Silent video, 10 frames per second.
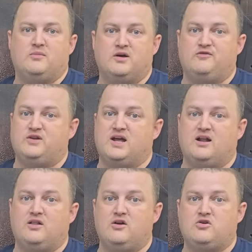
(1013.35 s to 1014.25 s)
But if you got
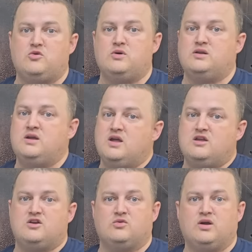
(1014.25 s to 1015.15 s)
a local one,
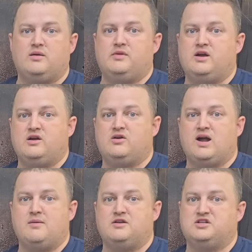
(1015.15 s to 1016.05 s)
you can run up there and
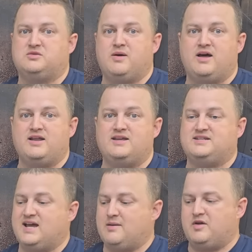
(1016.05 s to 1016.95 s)
grab it just about any
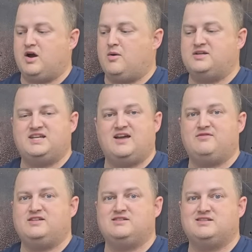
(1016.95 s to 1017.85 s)
time. They always have
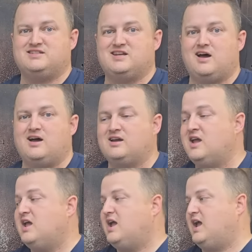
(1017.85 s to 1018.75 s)
these in stock,
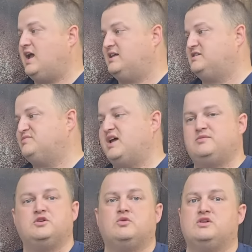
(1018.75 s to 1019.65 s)
and sometimes
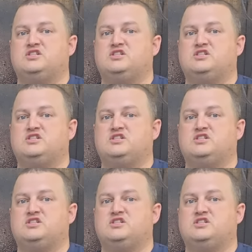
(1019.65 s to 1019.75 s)
they're running